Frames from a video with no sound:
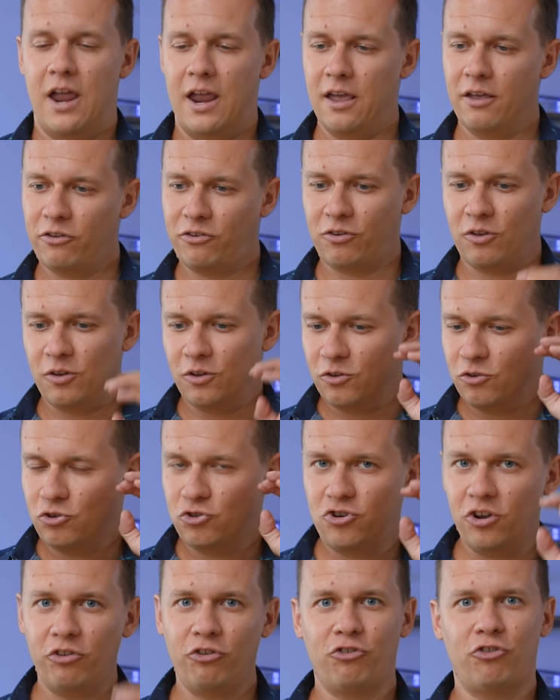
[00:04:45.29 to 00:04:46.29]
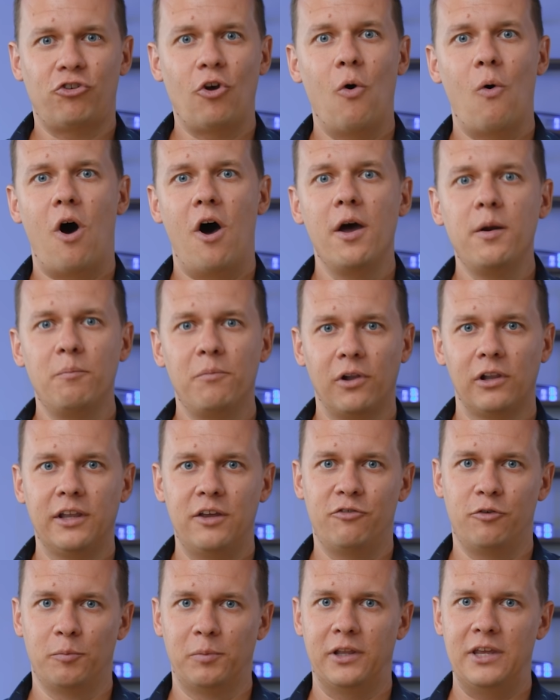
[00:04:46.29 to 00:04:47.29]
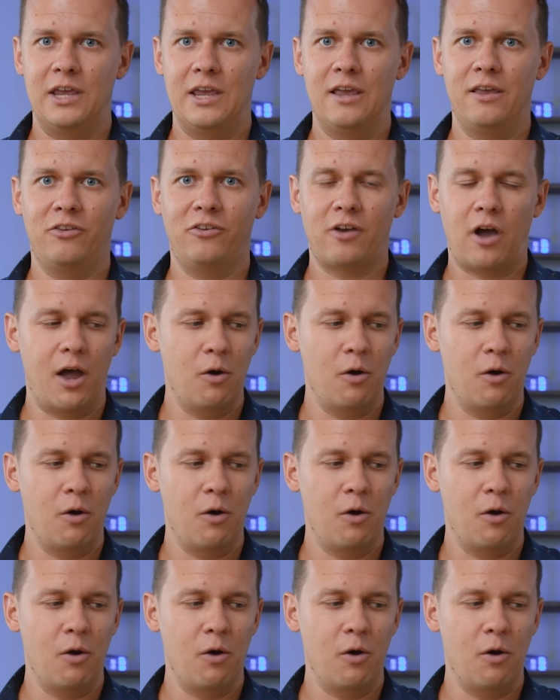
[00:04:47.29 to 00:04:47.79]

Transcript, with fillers: is just so unbelievably easy.